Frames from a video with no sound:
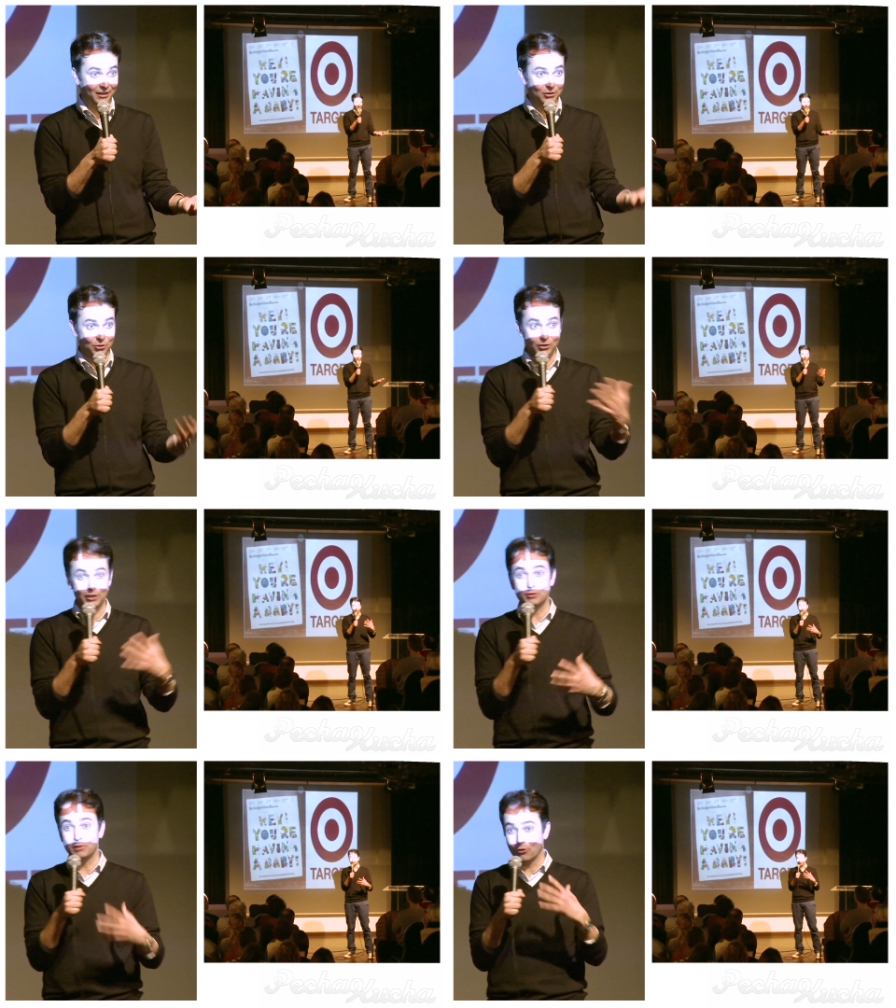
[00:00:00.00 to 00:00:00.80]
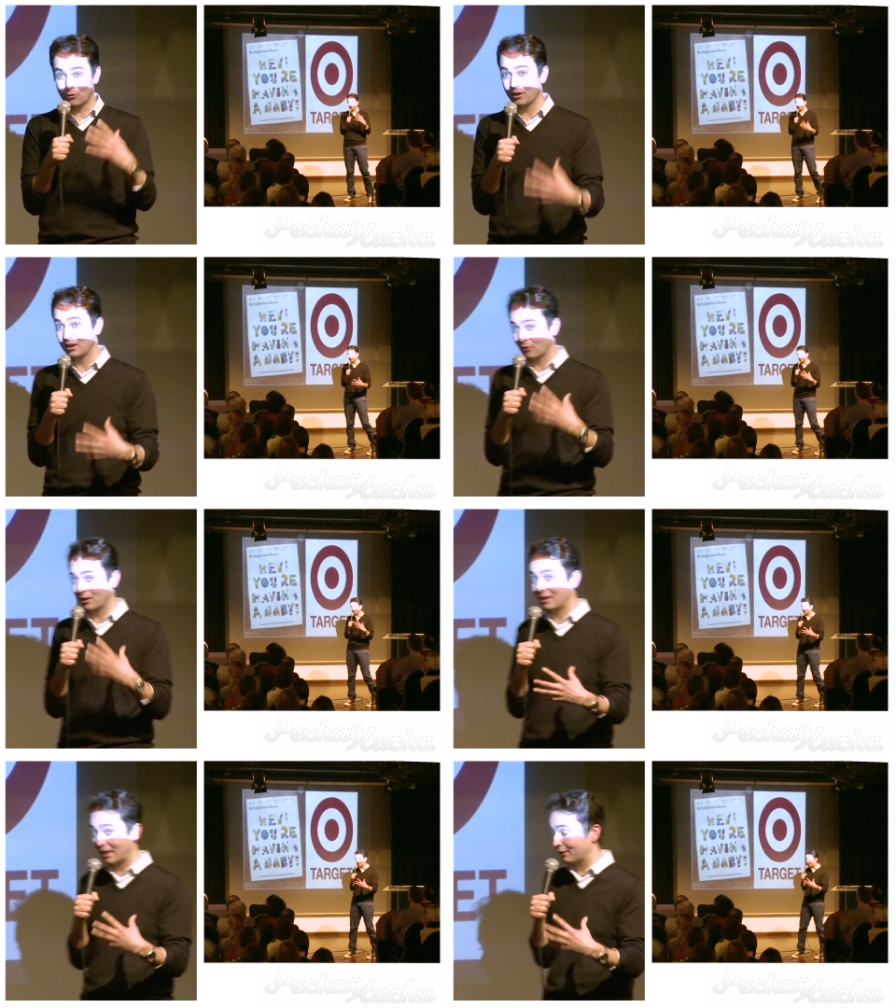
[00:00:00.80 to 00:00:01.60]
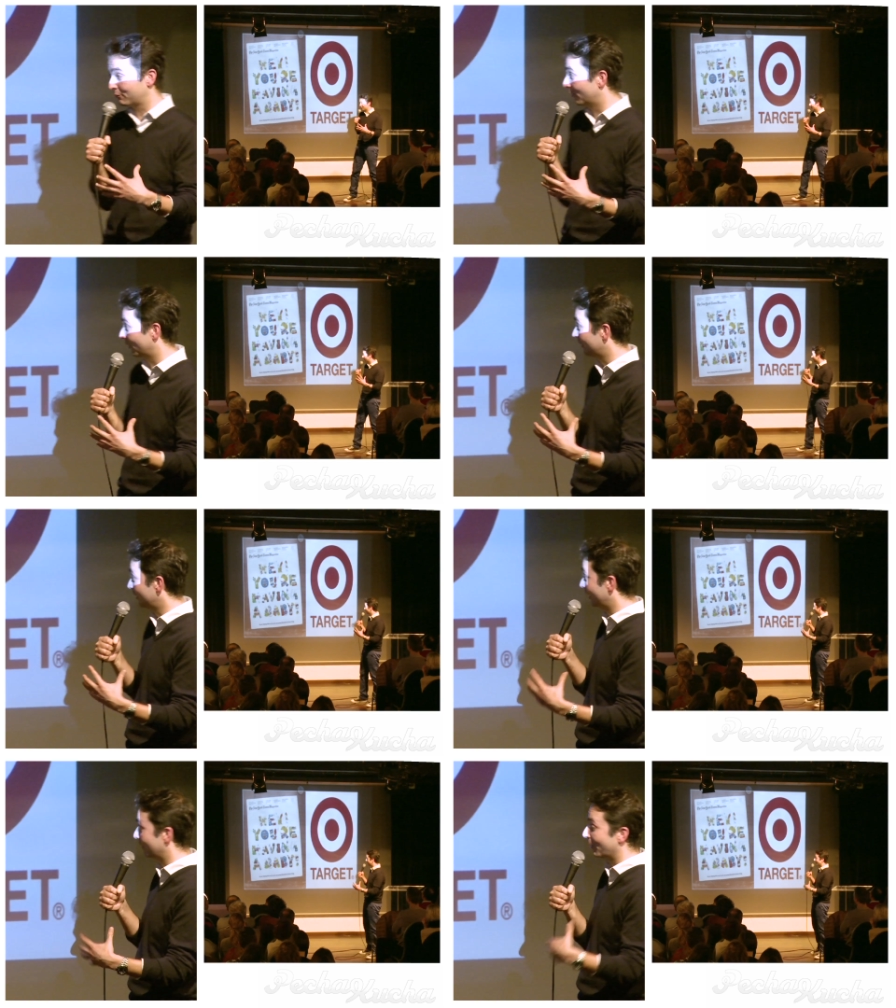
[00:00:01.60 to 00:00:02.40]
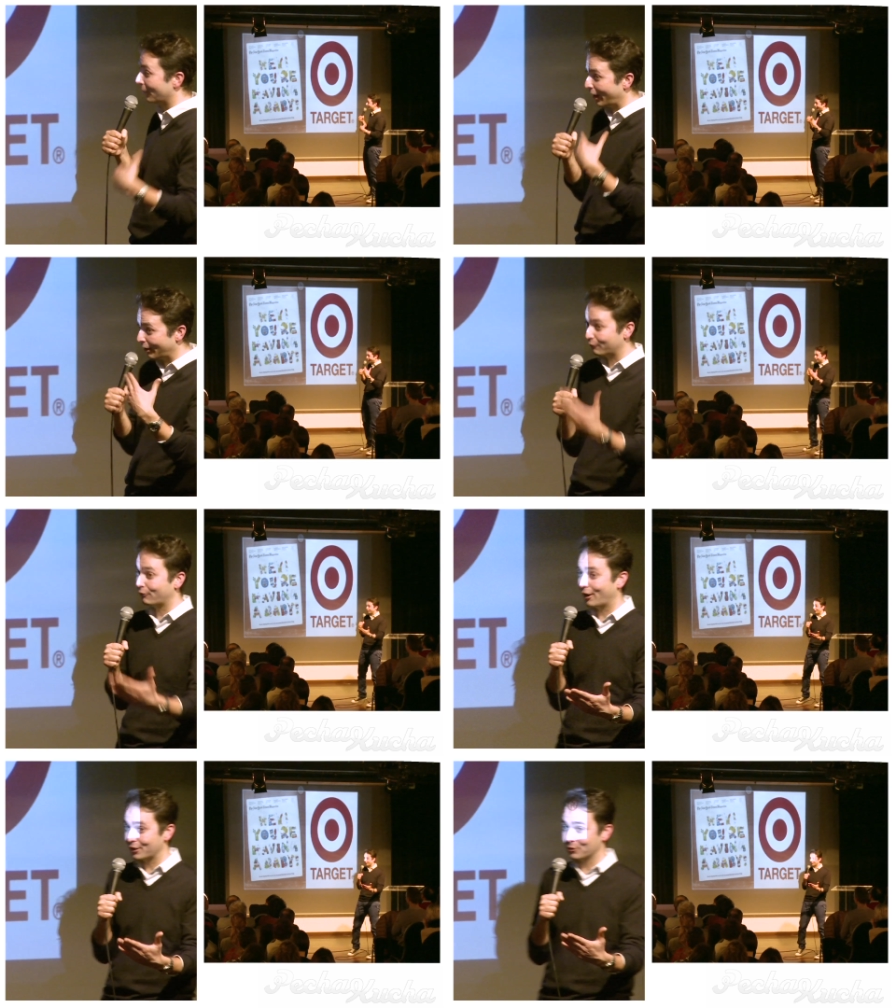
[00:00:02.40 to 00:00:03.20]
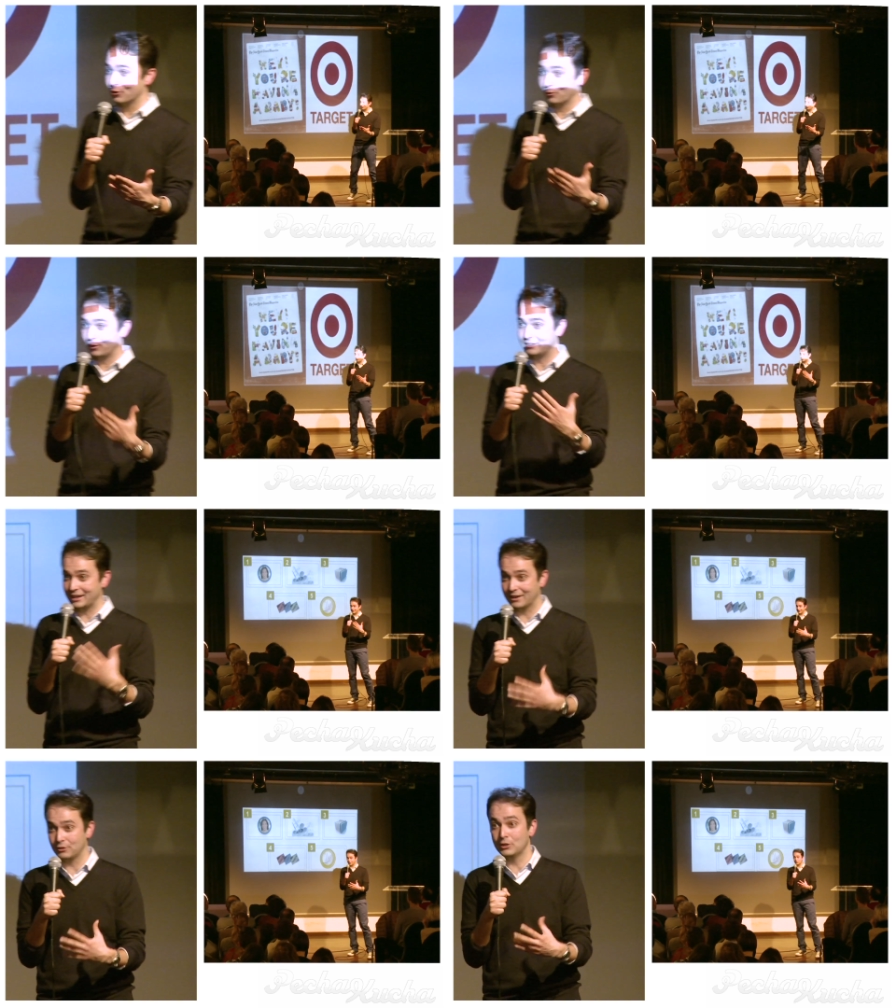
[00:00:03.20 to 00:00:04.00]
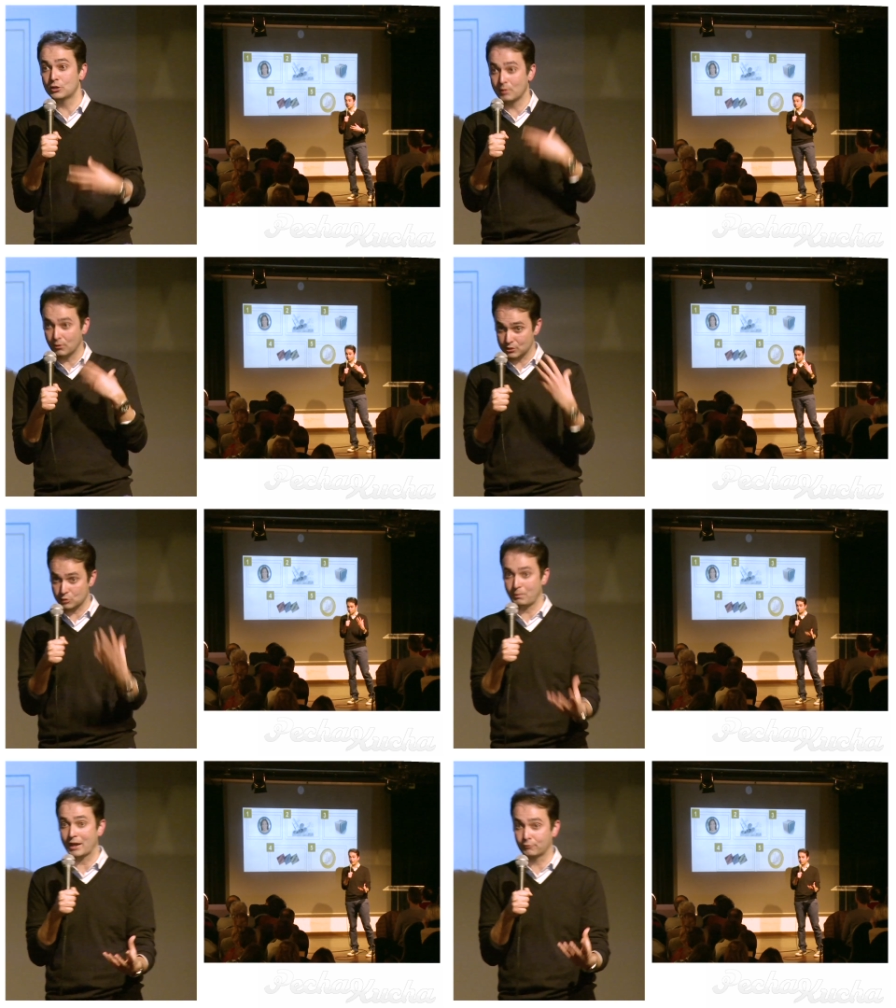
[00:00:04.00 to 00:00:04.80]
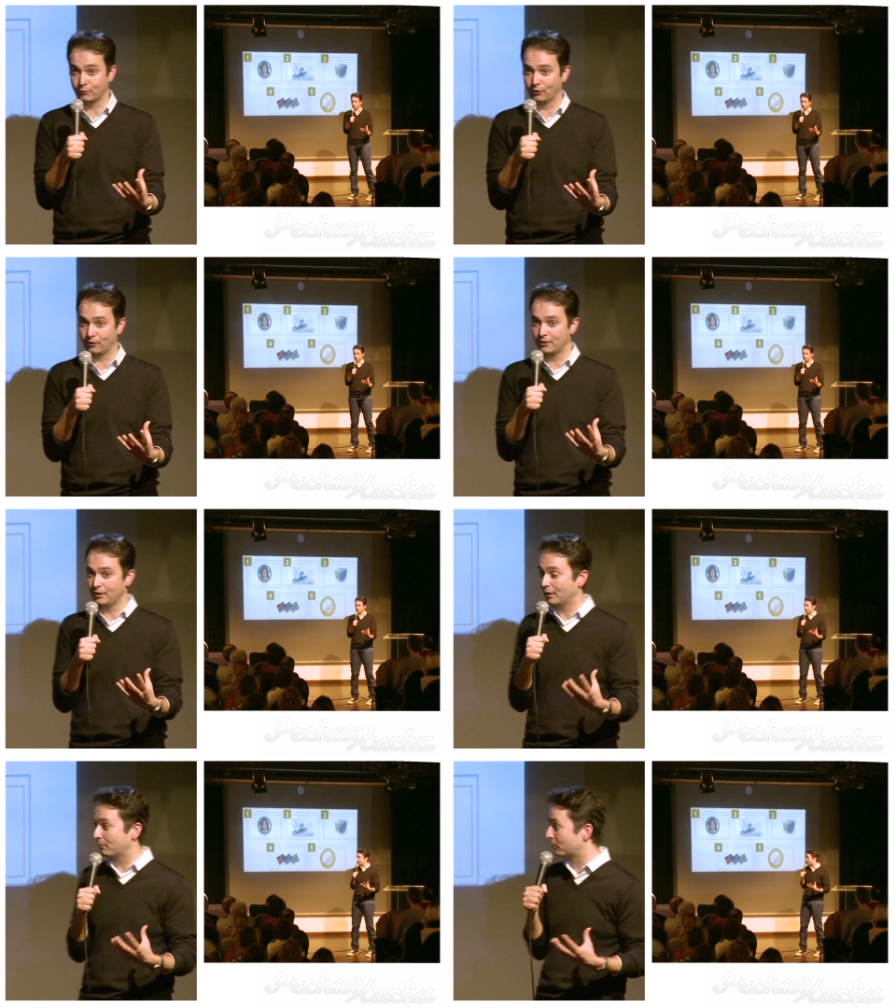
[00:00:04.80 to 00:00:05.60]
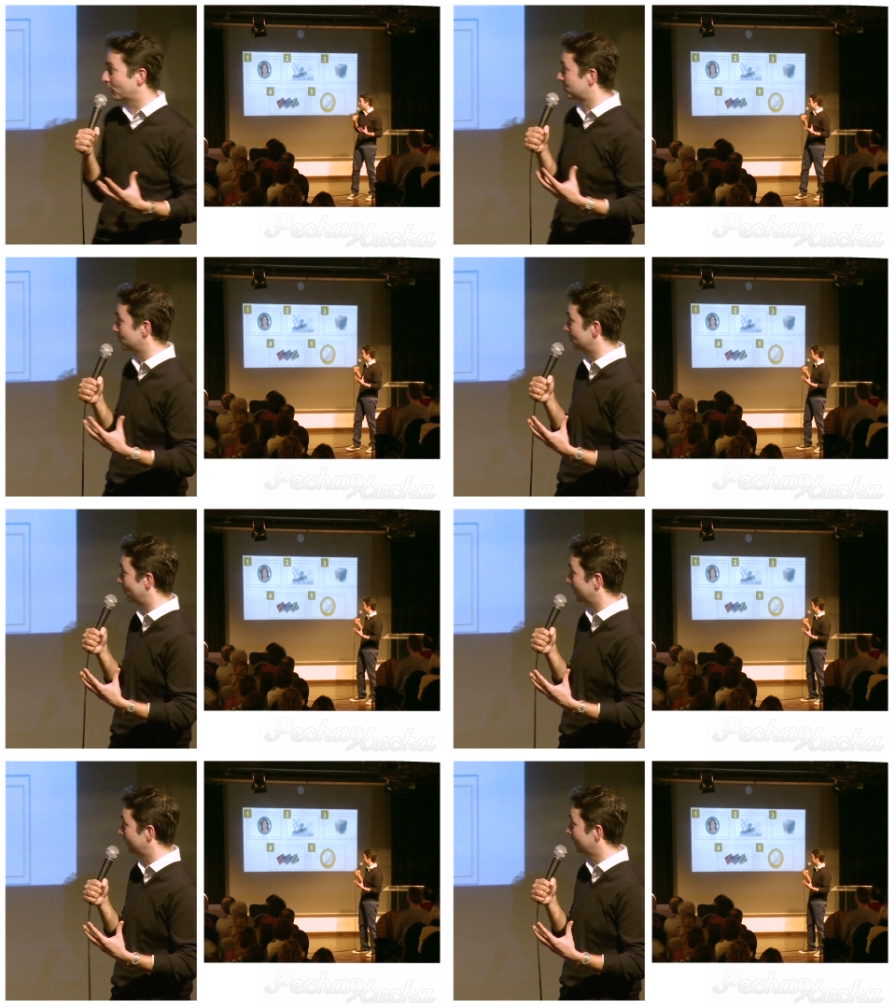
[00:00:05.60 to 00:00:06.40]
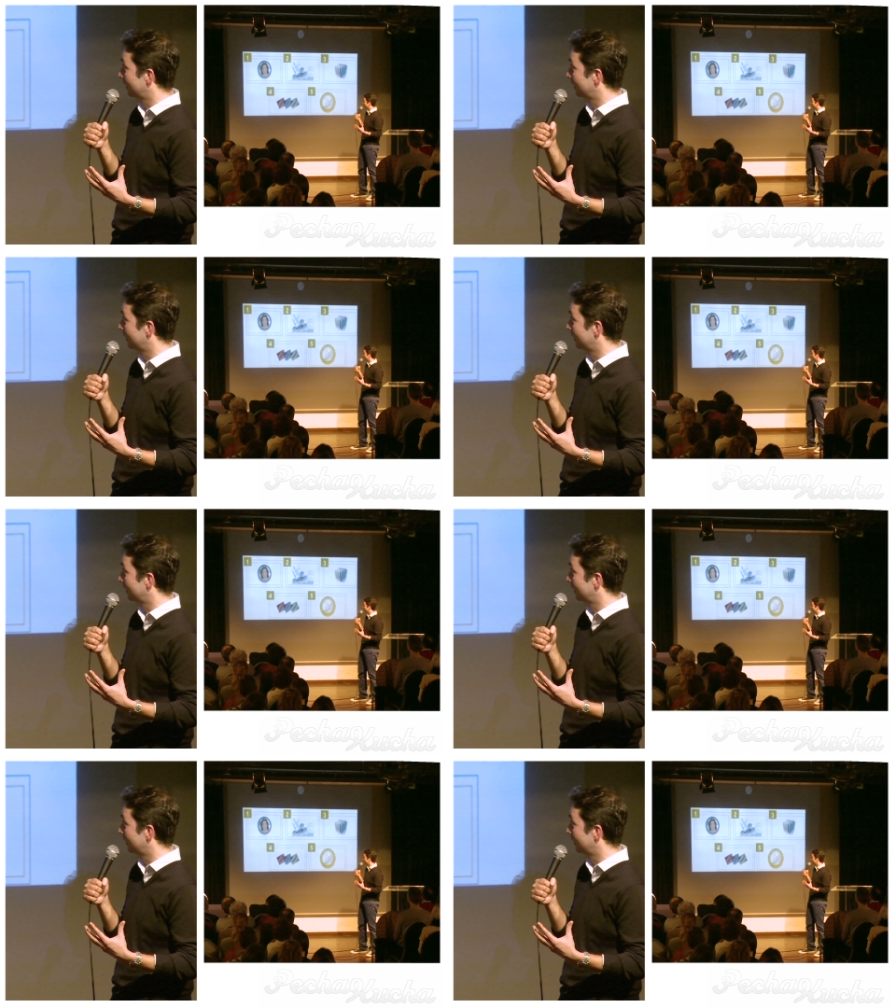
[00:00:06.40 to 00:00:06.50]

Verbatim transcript: So you need to be really, really careful about how far you go with data. You need to be respectful about what you do with it.